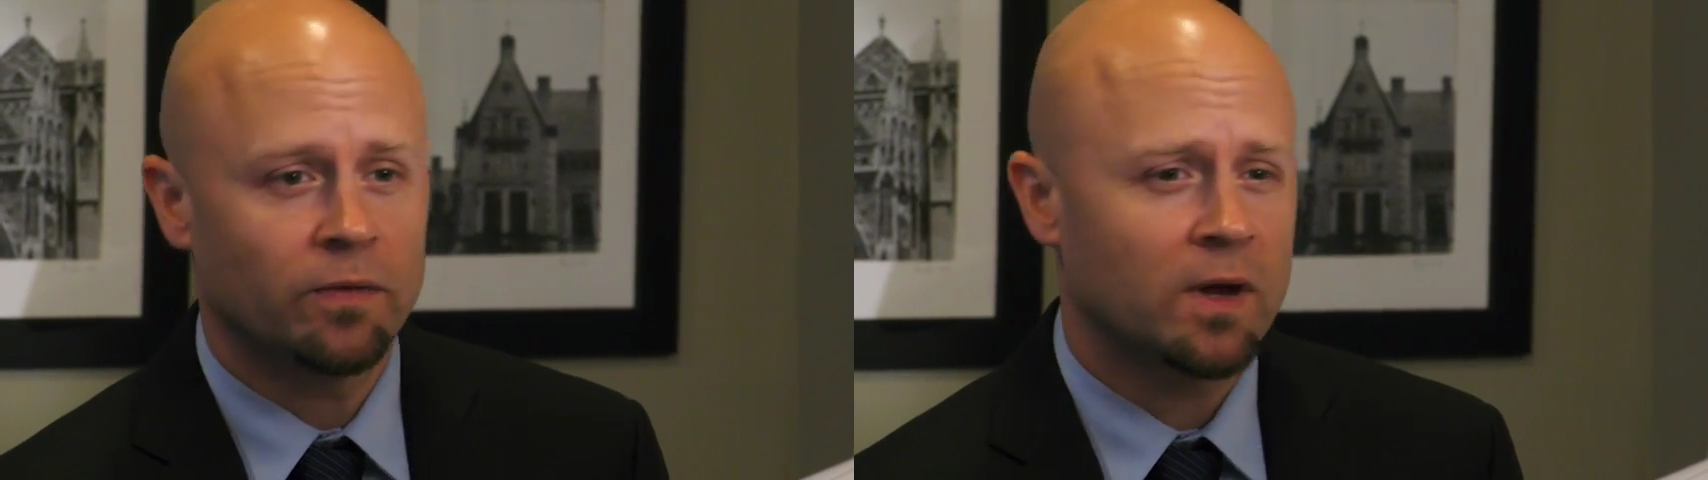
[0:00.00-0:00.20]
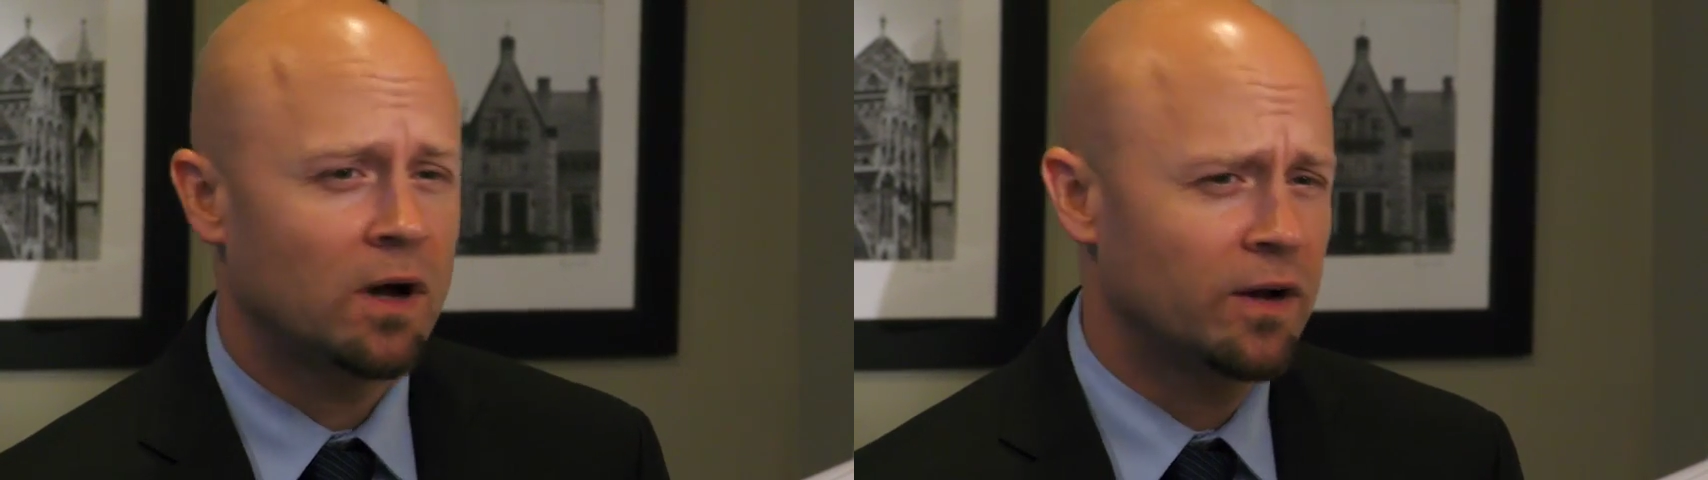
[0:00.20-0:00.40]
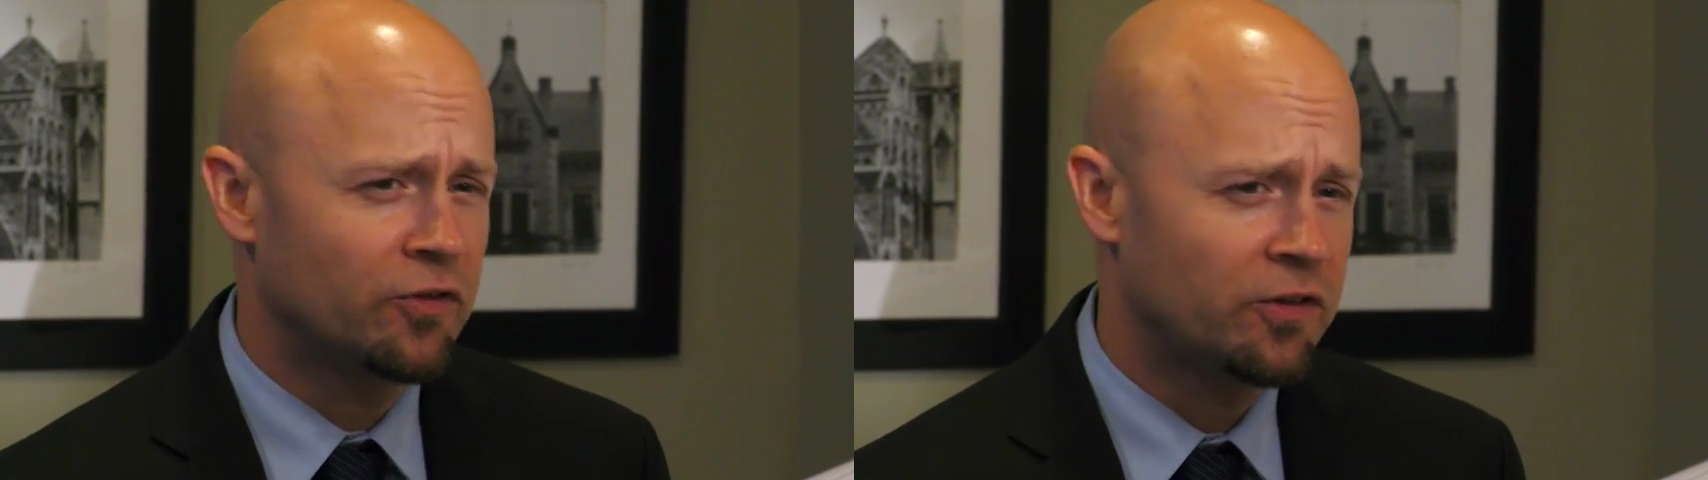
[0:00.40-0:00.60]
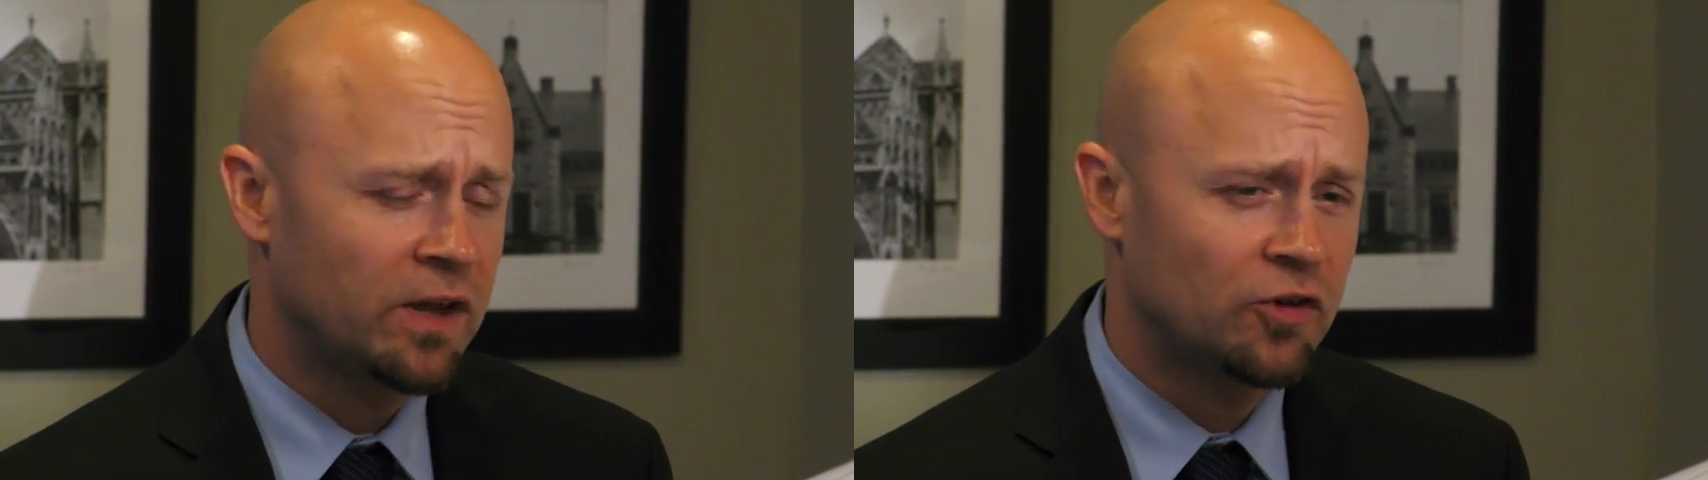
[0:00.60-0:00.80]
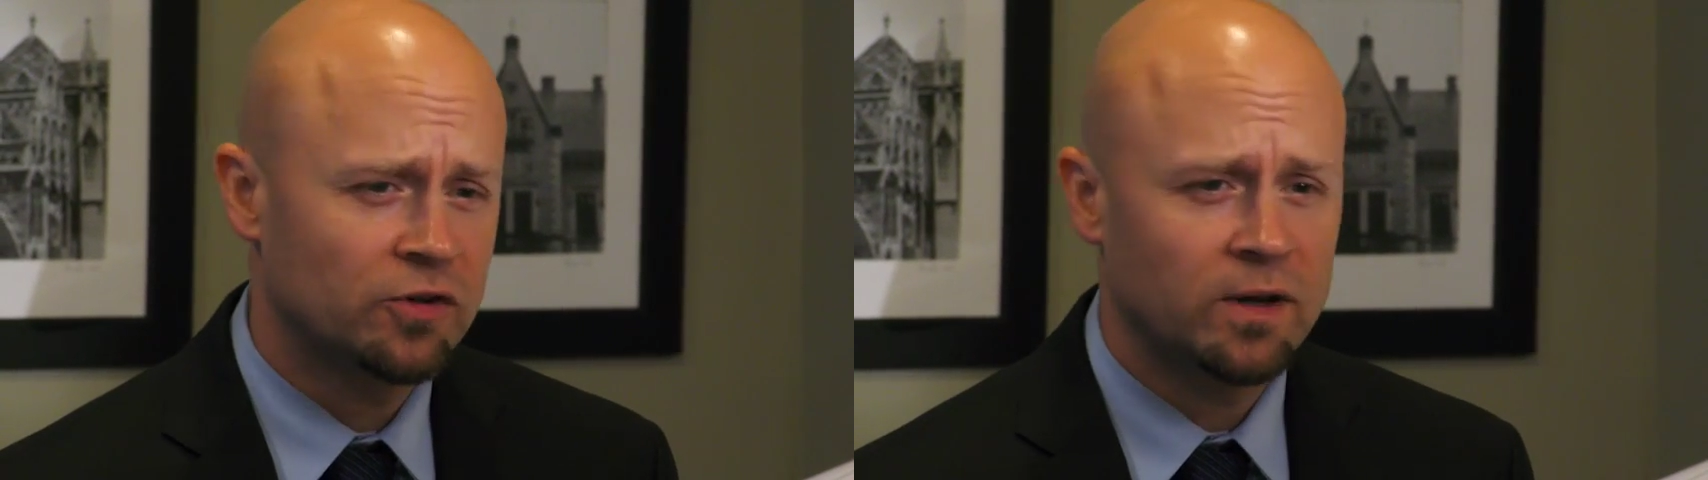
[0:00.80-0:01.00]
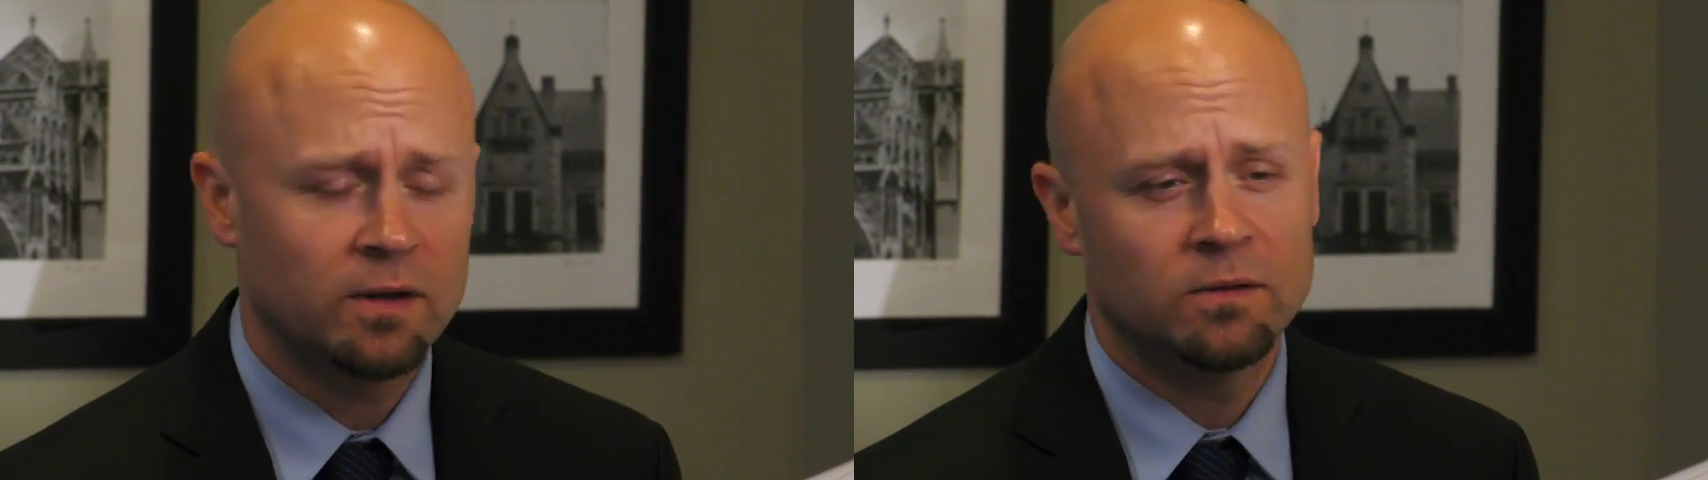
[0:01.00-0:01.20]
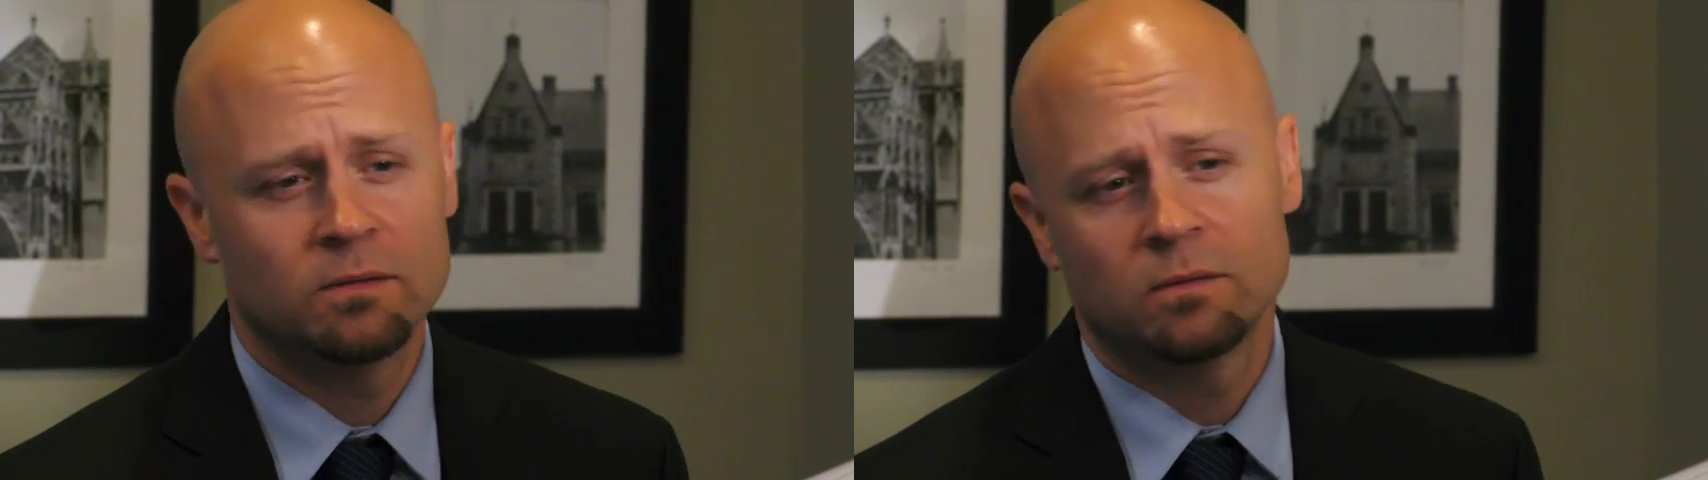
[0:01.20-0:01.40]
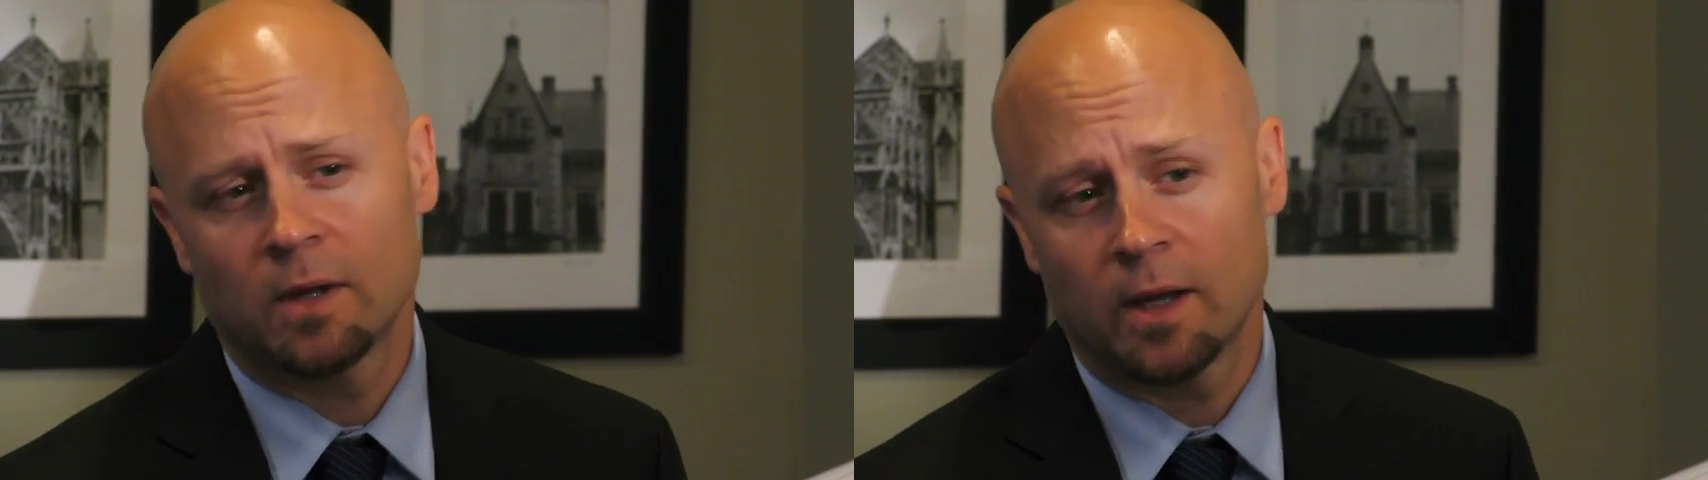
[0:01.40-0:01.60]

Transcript: with condensation,